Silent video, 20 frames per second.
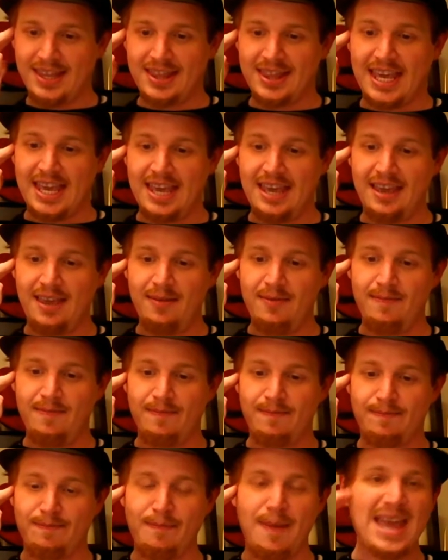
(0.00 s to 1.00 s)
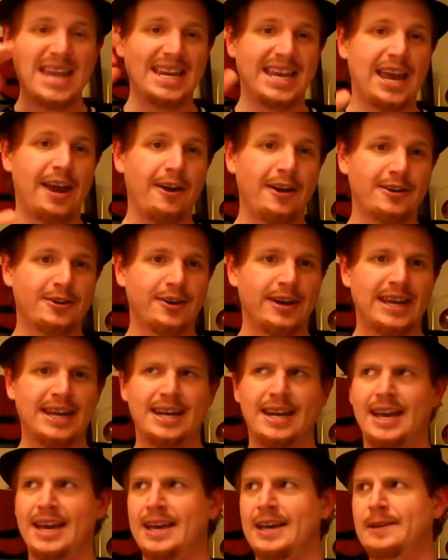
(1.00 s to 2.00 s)
the main character
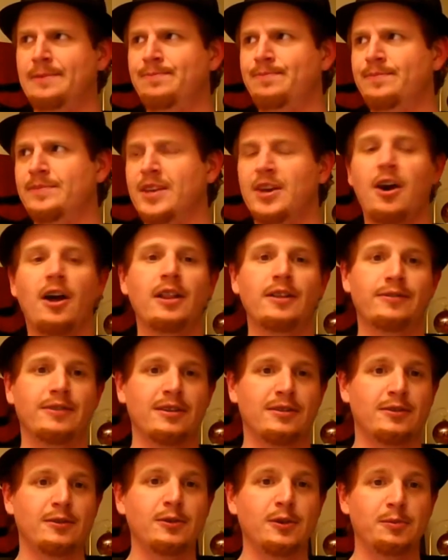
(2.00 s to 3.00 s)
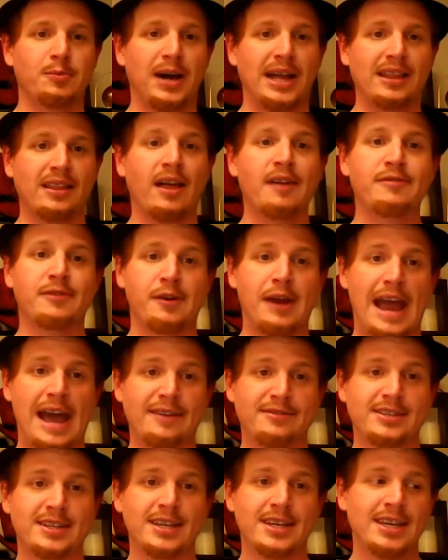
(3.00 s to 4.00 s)
in um, the Call of Cthulhu by
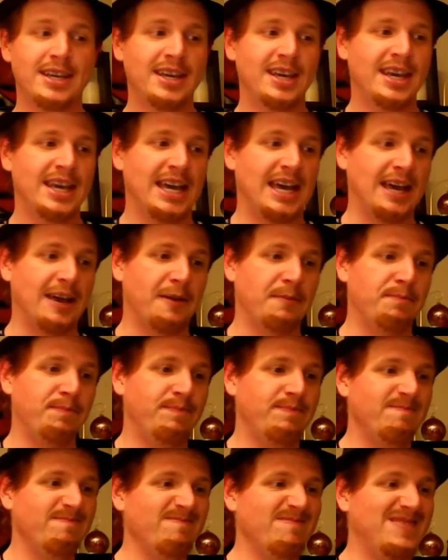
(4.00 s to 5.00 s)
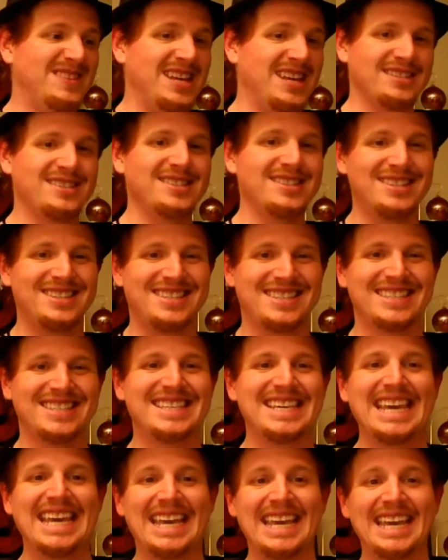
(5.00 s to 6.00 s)
Lovecraft um, doesn't
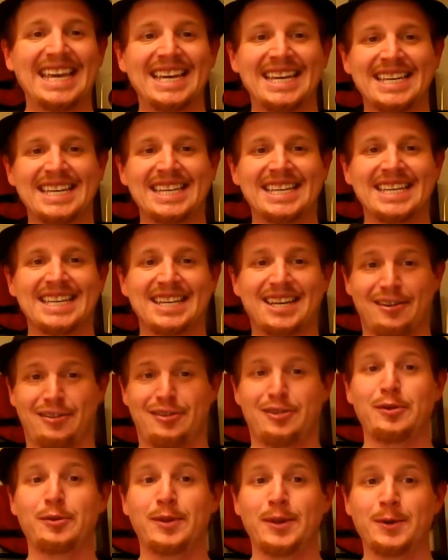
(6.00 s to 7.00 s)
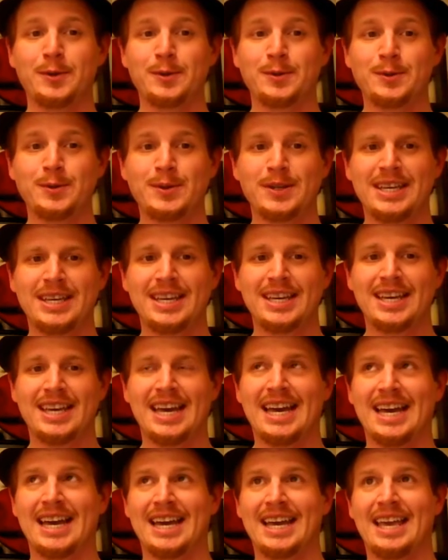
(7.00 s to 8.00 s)
see Cthulhu,
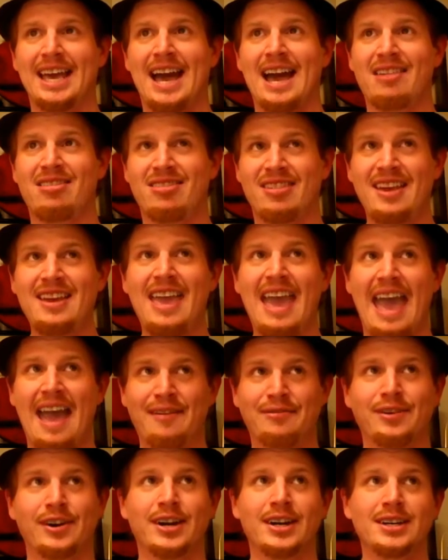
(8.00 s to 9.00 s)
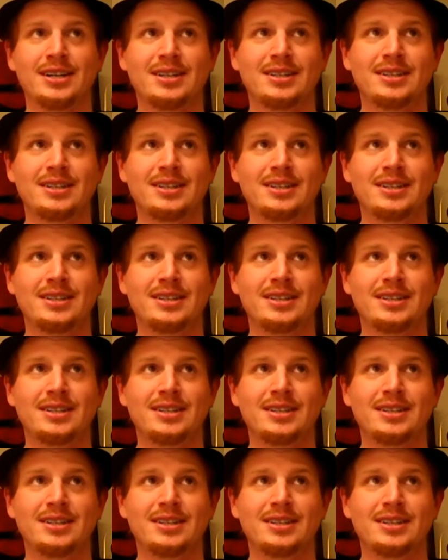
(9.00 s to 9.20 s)
uh, I think ever.